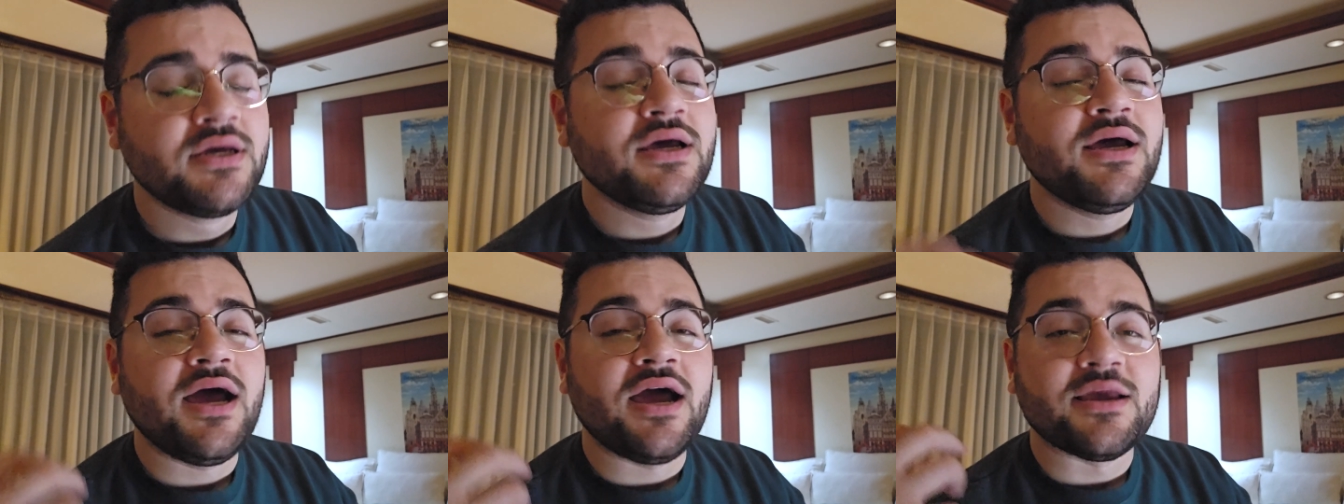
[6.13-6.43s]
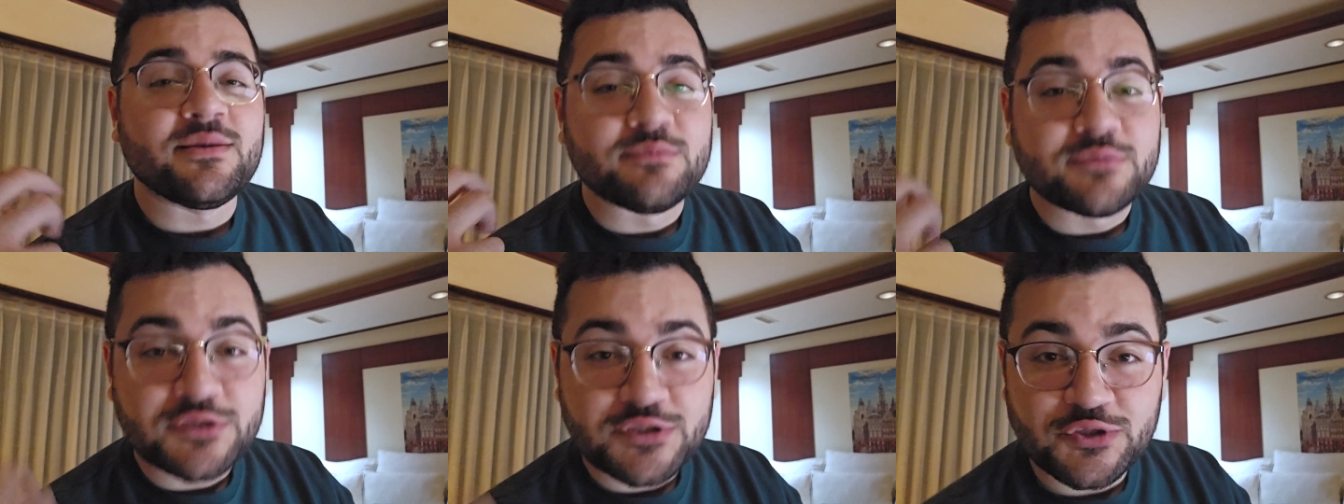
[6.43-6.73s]
I
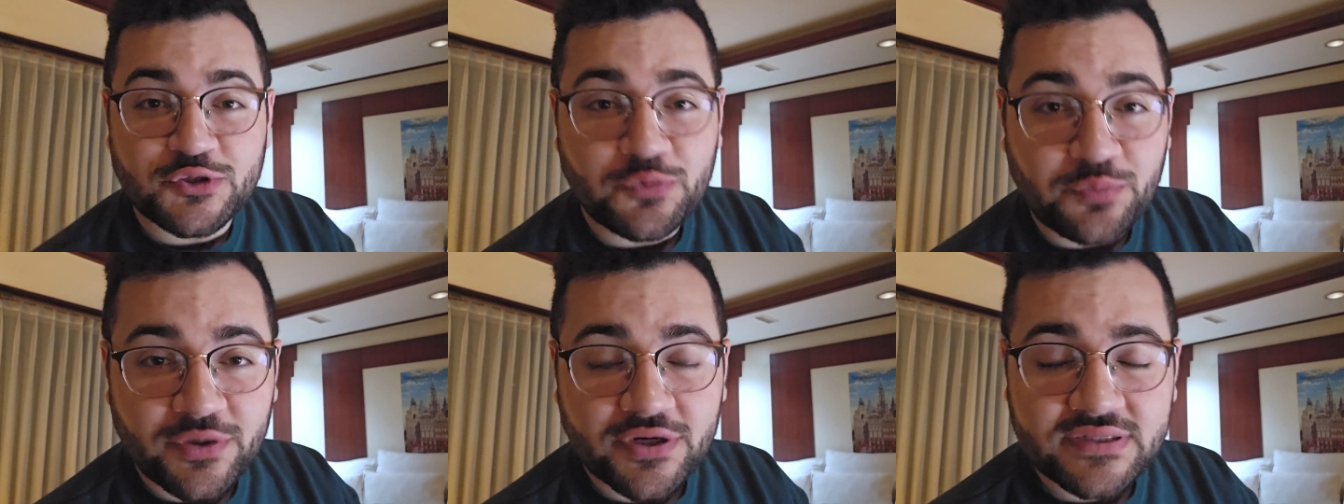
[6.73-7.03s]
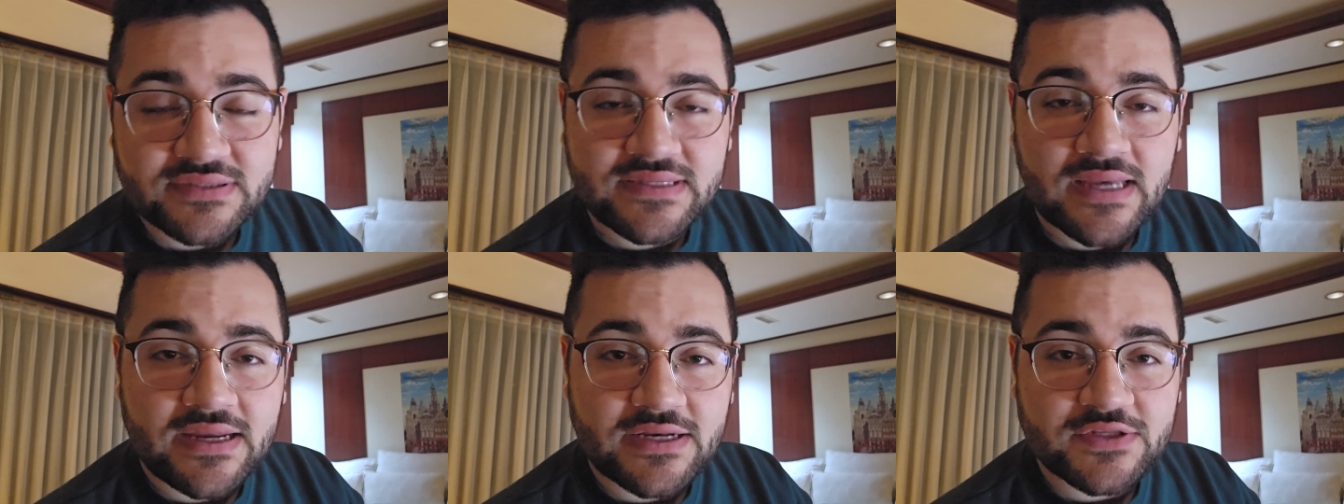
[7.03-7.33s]
am super
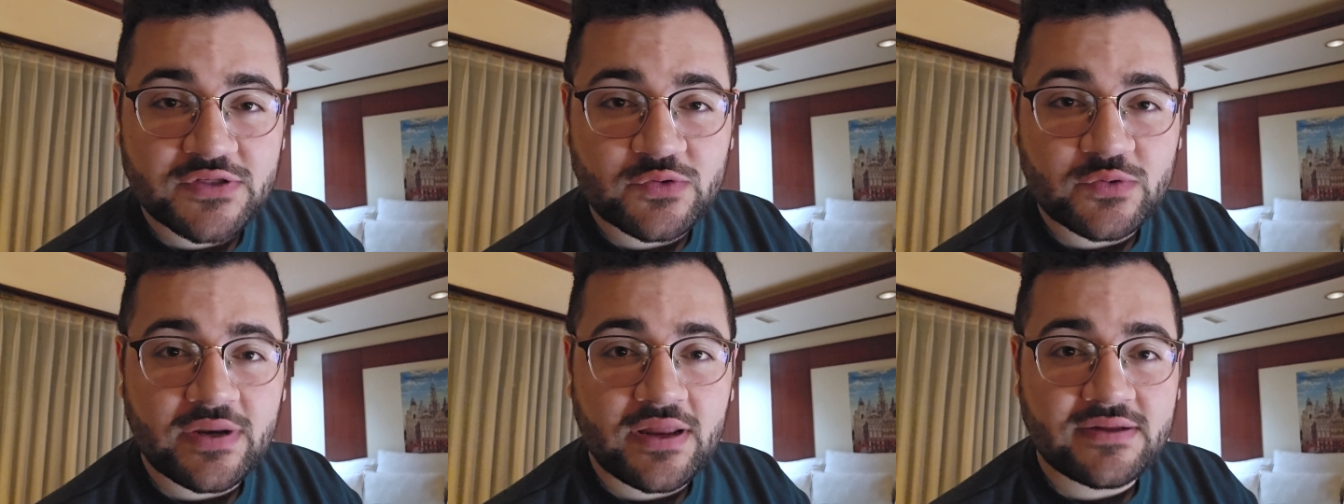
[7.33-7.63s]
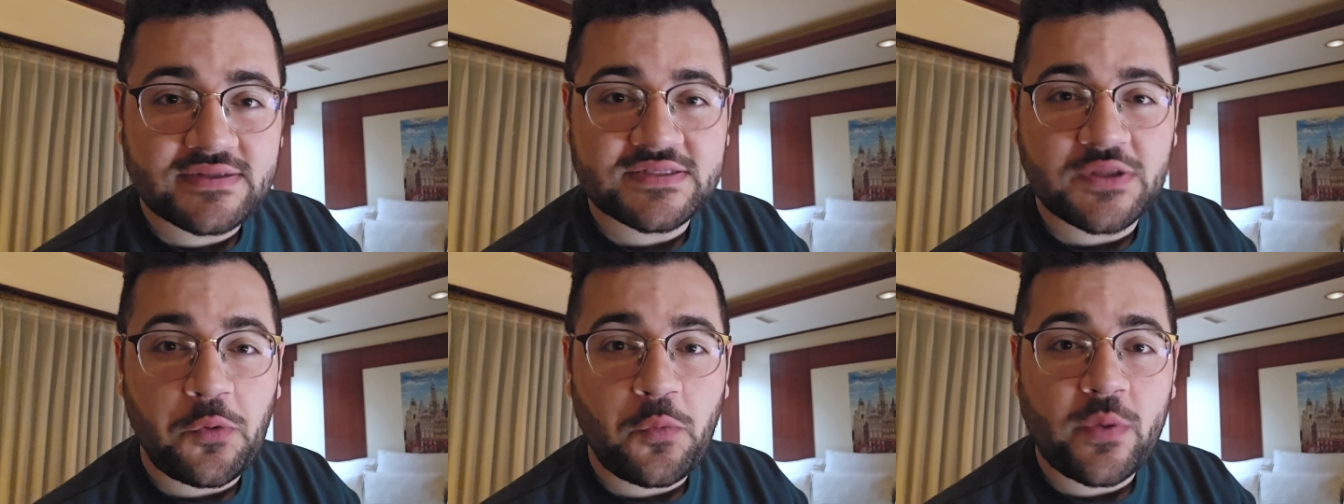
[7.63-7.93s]
excited to
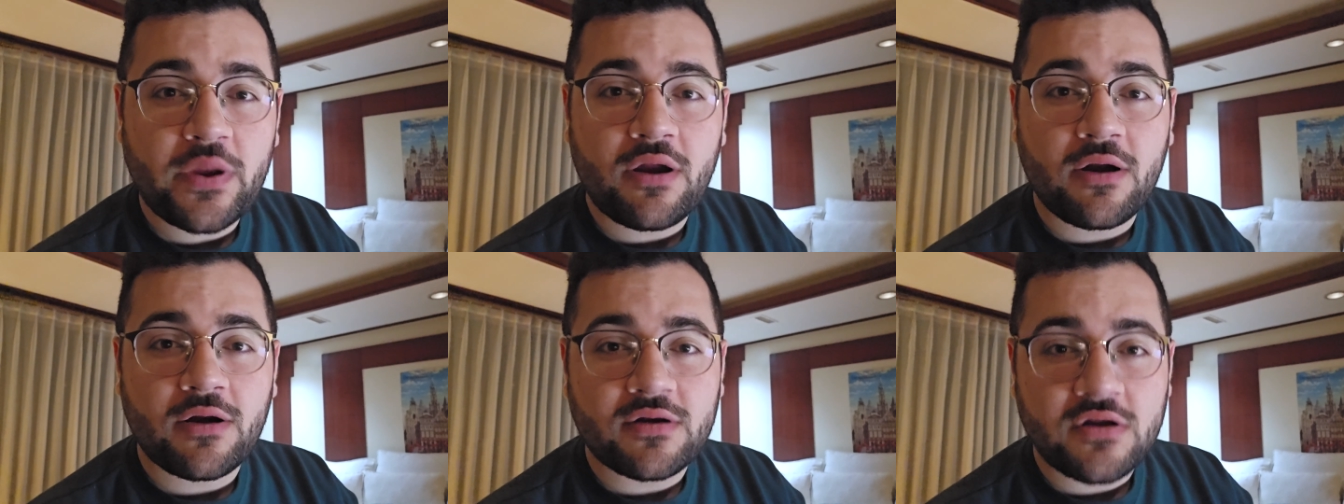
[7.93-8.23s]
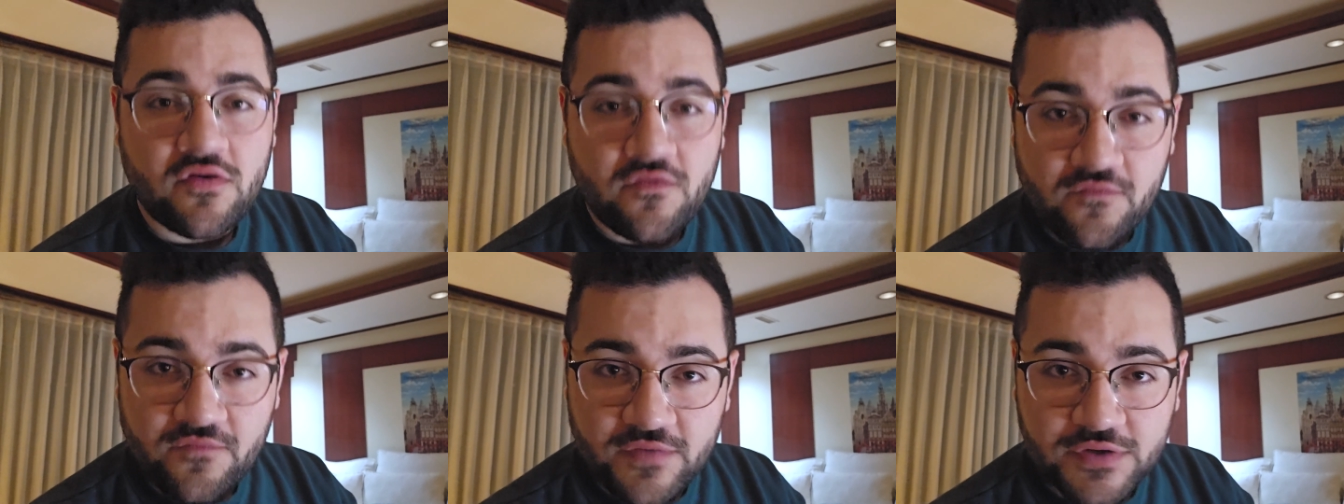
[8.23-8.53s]
announce that we are an
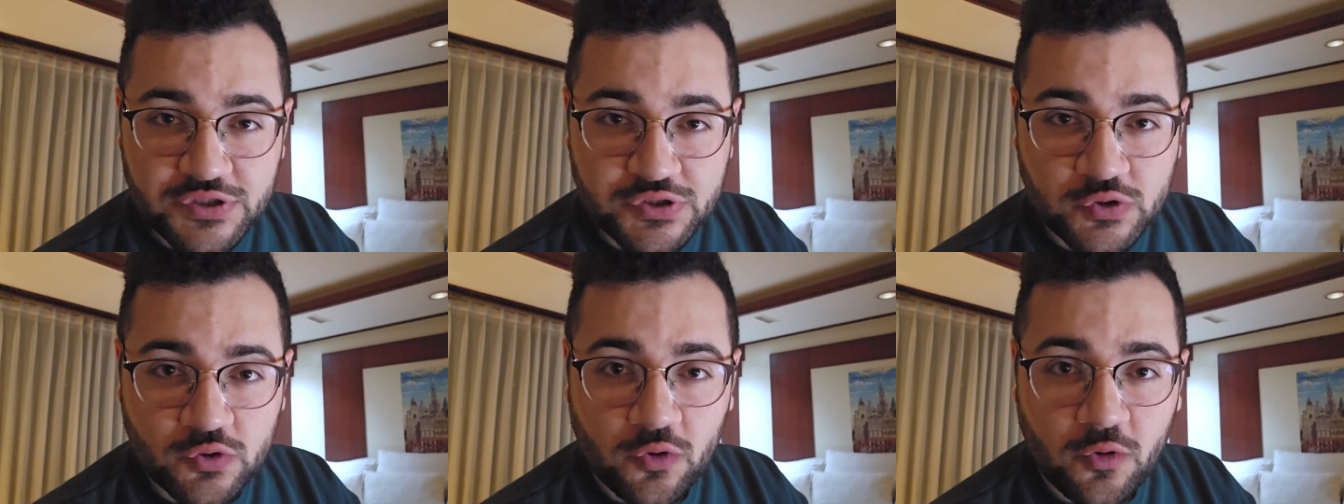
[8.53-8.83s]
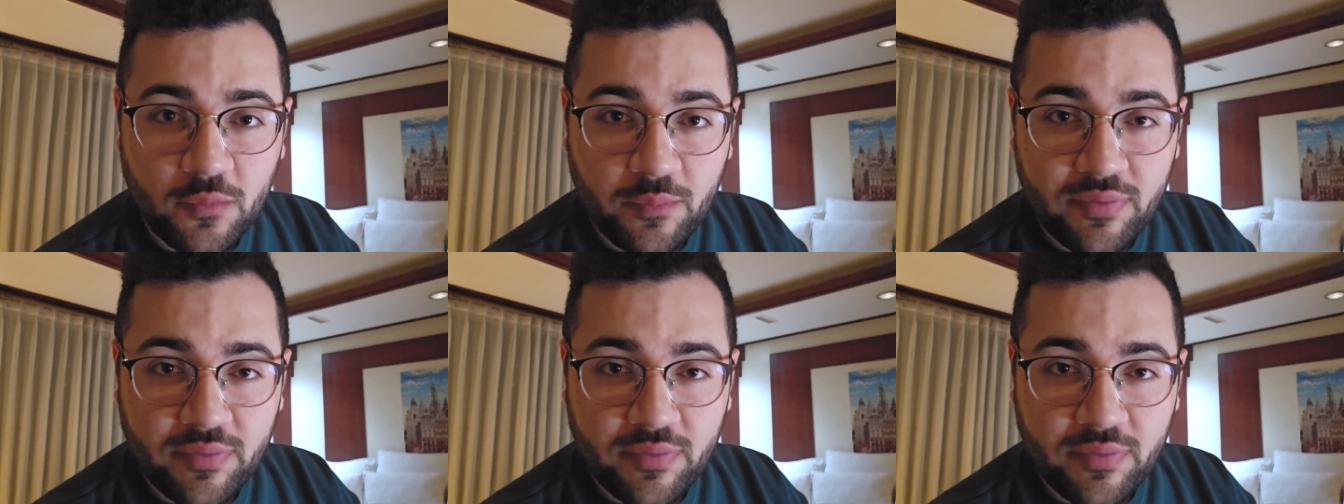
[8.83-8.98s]
official